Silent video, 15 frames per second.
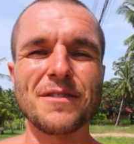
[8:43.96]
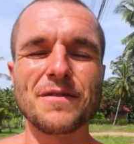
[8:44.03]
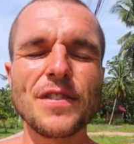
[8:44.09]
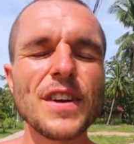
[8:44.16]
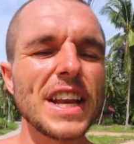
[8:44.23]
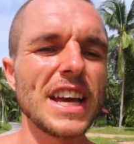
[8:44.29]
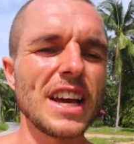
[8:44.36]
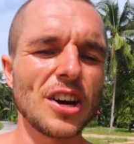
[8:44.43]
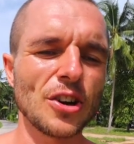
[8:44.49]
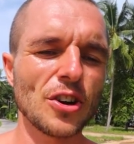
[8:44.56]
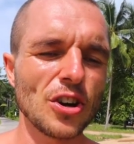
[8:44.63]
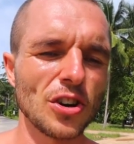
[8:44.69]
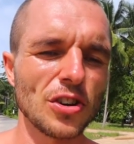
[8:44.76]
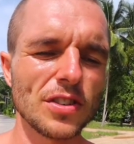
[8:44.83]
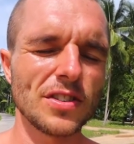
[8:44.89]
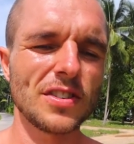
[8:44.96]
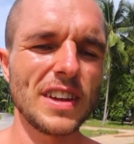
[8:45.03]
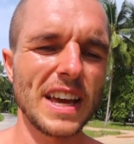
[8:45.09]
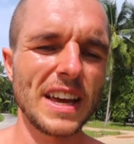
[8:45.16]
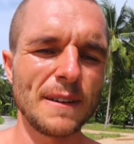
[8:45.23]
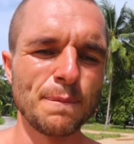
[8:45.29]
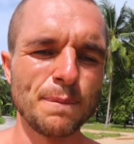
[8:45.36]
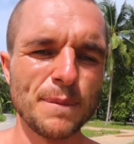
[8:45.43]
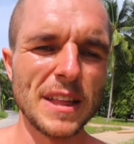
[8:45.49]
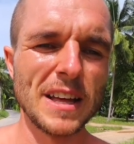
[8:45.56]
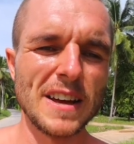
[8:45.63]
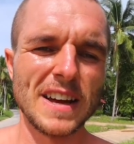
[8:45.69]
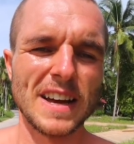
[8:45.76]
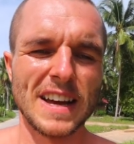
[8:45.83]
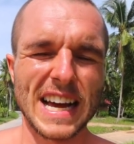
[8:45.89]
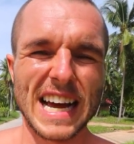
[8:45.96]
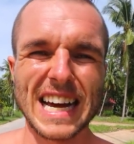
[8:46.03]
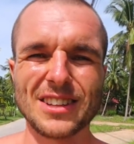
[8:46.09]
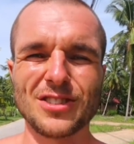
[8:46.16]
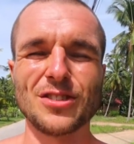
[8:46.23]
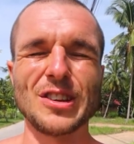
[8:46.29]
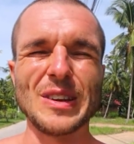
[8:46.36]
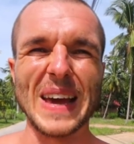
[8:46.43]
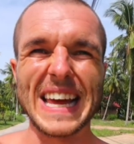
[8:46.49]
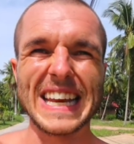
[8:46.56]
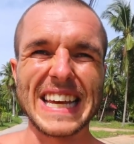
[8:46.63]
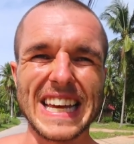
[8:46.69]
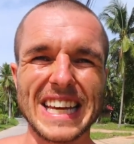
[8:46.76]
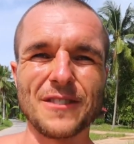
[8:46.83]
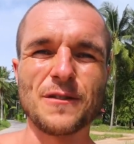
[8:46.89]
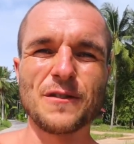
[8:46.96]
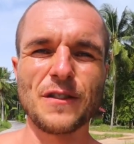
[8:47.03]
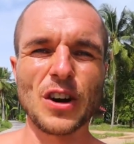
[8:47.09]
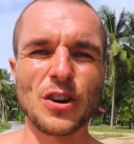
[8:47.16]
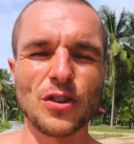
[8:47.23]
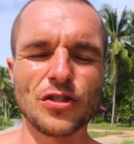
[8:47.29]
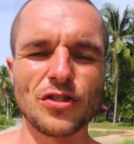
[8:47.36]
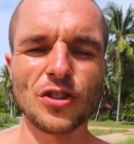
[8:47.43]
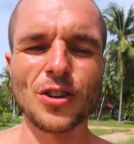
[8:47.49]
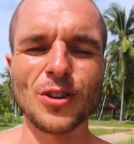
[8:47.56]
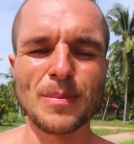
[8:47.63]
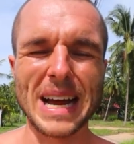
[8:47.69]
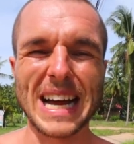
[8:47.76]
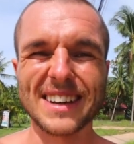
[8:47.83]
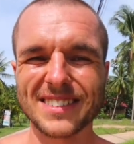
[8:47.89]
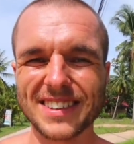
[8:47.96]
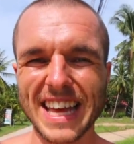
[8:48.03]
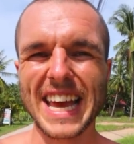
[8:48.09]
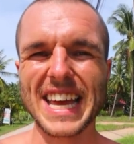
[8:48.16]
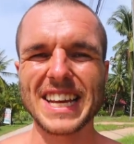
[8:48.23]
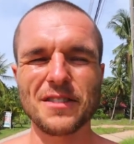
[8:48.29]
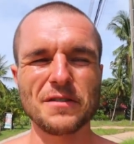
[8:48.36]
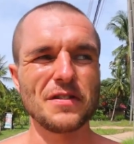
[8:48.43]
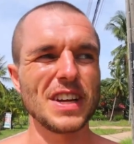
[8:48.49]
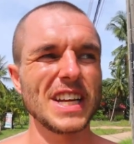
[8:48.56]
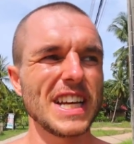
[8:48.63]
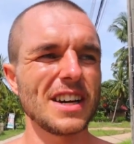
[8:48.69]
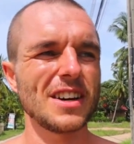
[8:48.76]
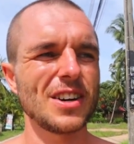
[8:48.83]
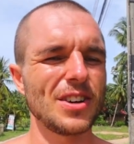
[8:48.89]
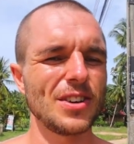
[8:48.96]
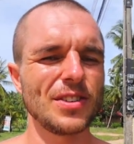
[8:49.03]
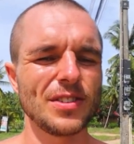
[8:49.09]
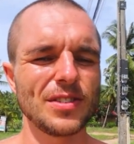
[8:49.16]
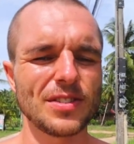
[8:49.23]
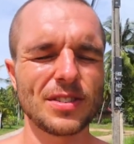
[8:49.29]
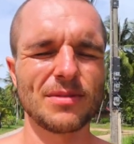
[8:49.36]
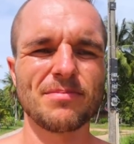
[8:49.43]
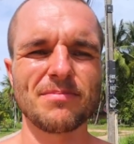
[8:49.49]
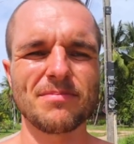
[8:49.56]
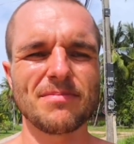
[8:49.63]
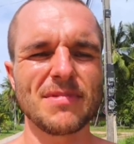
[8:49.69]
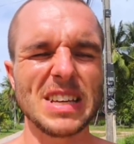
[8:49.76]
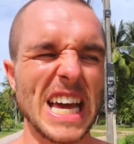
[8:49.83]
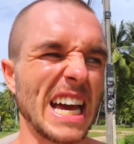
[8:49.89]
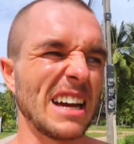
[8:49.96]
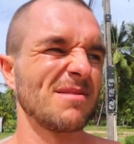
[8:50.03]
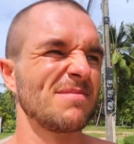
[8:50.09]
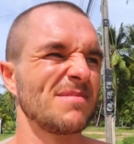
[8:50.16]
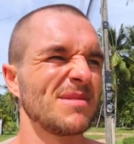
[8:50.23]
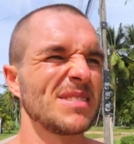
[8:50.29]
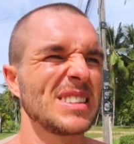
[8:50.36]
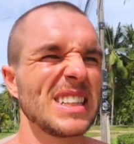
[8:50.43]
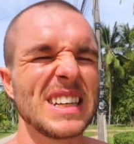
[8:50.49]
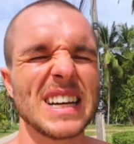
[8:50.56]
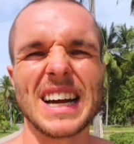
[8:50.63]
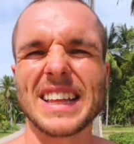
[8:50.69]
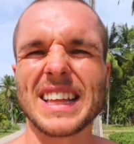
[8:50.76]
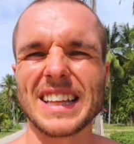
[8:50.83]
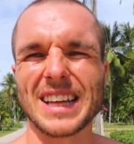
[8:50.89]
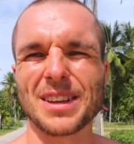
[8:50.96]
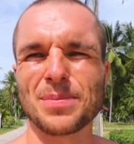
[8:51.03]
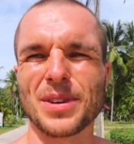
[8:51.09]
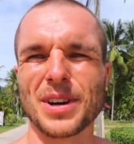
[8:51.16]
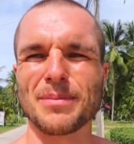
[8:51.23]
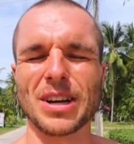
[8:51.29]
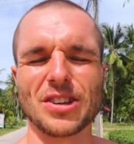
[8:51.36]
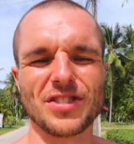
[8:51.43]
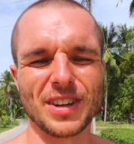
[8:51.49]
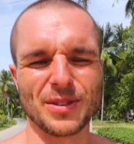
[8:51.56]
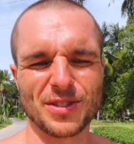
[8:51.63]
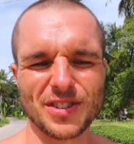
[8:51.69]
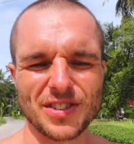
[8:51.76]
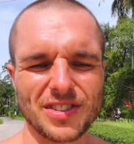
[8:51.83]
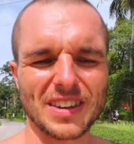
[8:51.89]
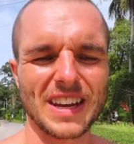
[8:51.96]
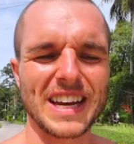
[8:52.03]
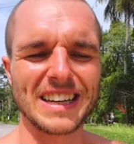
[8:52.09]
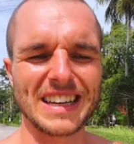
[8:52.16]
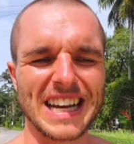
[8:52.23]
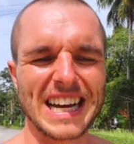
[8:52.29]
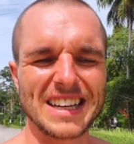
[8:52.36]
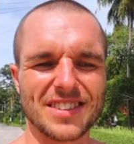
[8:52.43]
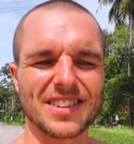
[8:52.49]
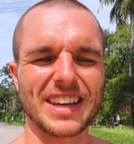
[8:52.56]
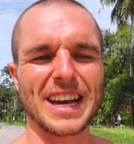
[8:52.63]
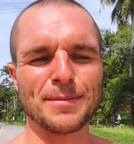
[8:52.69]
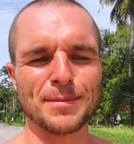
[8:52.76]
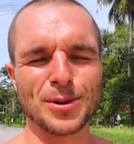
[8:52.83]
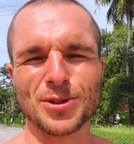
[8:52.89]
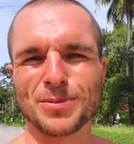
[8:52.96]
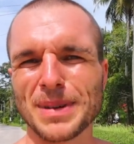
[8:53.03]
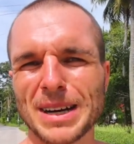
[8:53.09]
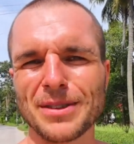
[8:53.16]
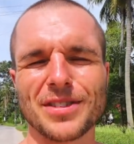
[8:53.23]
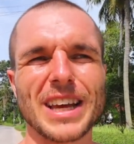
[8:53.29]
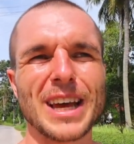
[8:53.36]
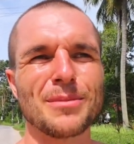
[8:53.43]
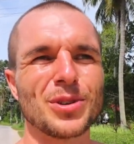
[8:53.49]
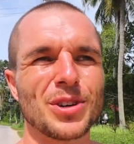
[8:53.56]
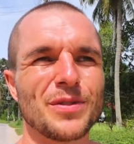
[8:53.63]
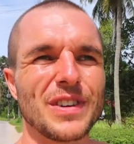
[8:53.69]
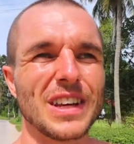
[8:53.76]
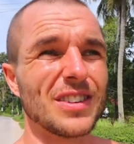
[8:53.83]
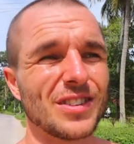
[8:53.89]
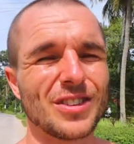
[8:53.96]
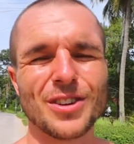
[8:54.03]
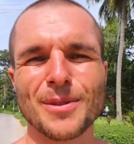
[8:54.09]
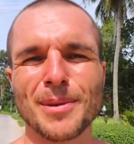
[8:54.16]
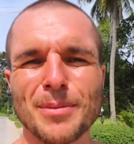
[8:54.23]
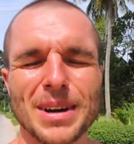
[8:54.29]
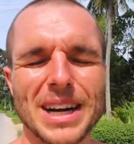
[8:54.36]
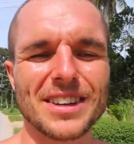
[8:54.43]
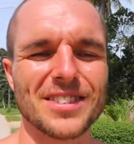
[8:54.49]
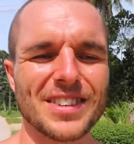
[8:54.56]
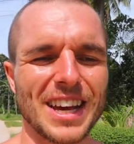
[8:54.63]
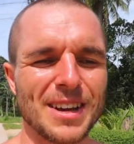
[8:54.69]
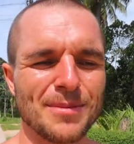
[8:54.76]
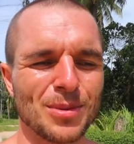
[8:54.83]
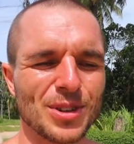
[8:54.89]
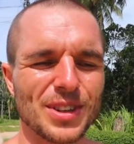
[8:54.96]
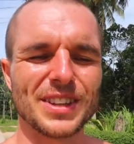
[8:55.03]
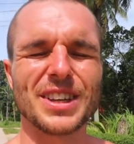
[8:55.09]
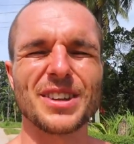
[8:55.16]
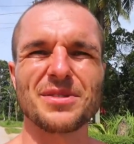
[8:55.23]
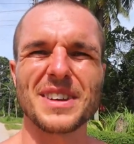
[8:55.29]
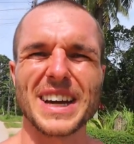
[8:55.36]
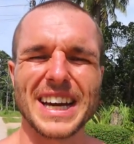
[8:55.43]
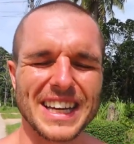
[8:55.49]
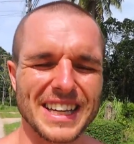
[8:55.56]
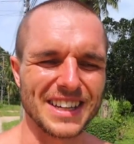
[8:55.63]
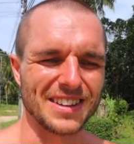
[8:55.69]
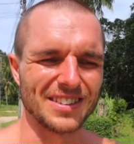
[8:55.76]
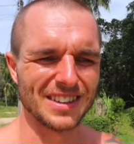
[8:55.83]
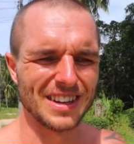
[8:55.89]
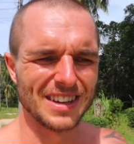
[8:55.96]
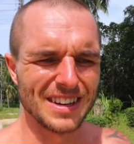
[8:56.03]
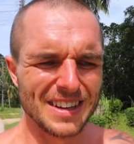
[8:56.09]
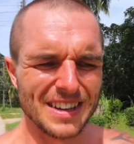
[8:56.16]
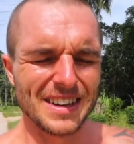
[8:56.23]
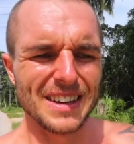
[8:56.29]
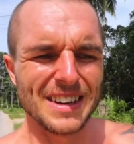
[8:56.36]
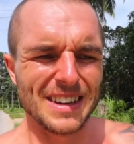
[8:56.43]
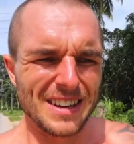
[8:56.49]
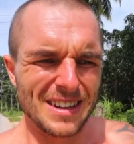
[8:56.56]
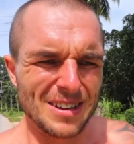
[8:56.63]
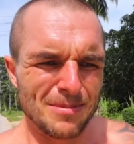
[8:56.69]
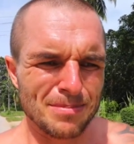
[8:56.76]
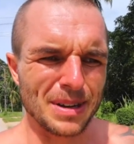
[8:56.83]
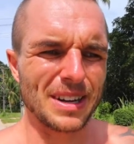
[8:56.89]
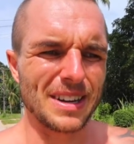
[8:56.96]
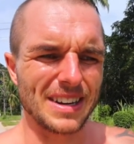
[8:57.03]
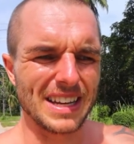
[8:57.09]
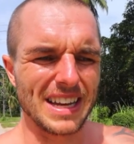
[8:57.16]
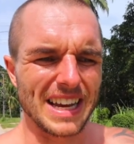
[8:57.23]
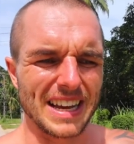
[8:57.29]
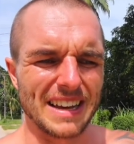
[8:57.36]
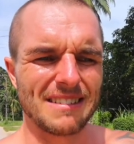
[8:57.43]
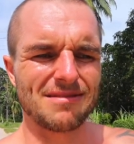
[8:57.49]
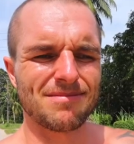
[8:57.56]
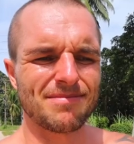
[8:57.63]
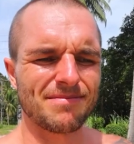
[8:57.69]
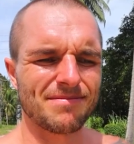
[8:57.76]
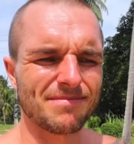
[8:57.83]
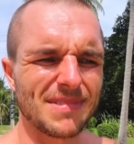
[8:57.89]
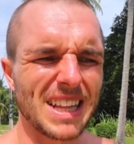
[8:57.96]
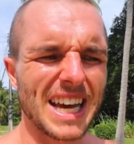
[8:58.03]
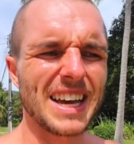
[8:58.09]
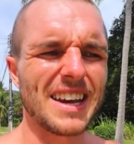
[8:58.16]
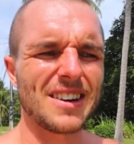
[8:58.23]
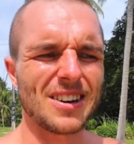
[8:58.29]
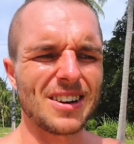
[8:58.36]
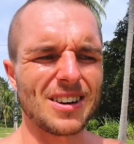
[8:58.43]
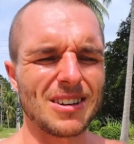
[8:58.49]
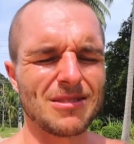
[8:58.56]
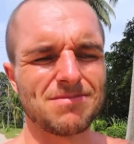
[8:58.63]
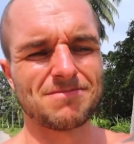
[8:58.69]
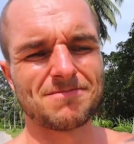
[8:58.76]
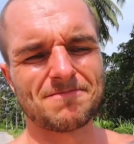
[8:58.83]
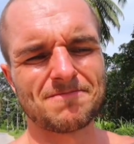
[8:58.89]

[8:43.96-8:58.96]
video content, how to do editing in Photoshop, how to edit videos. Yeah, I think that's pretty much it. I was going to say how to skateboard, but I haven't skateboarded for years. I do remember how to skateboard. I did it for 8 years. But yeah, they are,